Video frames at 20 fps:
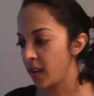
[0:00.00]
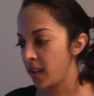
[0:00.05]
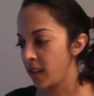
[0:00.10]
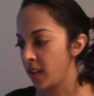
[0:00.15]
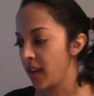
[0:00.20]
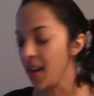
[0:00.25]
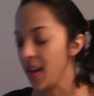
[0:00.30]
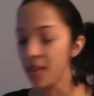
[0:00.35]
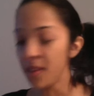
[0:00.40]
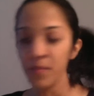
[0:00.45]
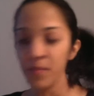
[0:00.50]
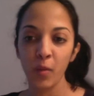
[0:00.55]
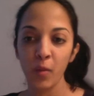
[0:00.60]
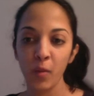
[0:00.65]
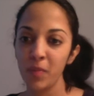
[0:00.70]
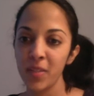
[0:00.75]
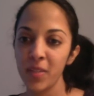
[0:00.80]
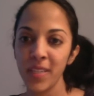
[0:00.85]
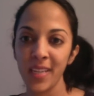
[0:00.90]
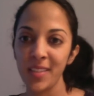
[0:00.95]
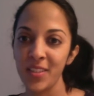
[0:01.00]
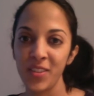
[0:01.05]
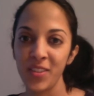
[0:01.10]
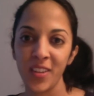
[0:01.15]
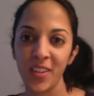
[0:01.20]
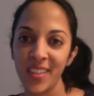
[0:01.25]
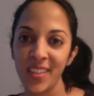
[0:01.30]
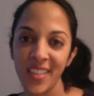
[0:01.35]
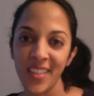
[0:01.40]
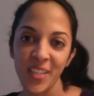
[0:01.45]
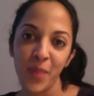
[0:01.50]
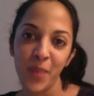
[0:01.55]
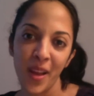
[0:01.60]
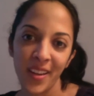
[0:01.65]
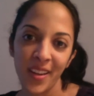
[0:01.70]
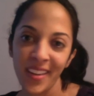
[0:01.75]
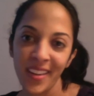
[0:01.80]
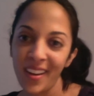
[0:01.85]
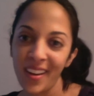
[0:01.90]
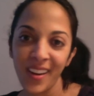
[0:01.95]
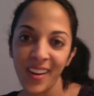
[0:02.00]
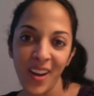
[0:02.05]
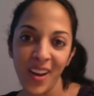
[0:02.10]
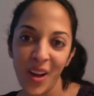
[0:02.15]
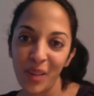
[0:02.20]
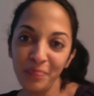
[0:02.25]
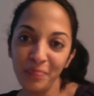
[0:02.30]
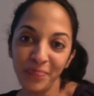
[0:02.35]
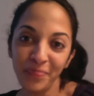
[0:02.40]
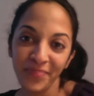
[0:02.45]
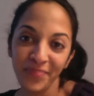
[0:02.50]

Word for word: yeah, my website's sunitadeshpande.com.